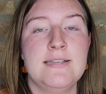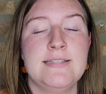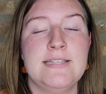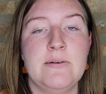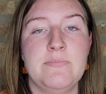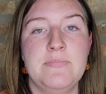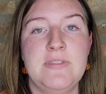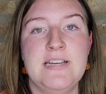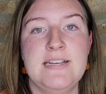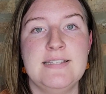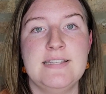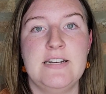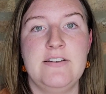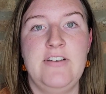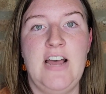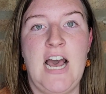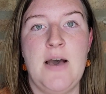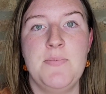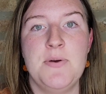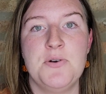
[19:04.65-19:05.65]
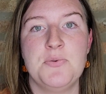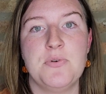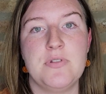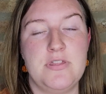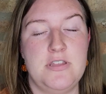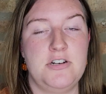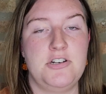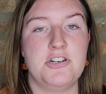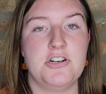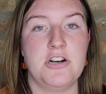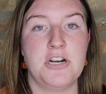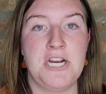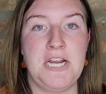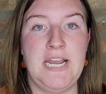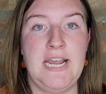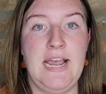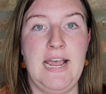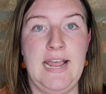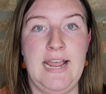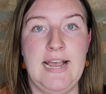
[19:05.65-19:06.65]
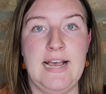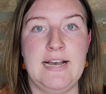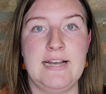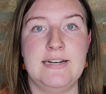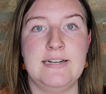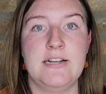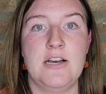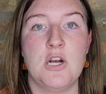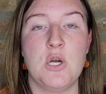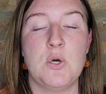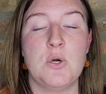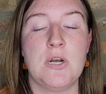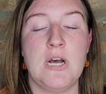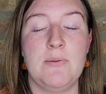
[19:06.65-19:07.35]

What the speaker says: some things that have happened with the jury and a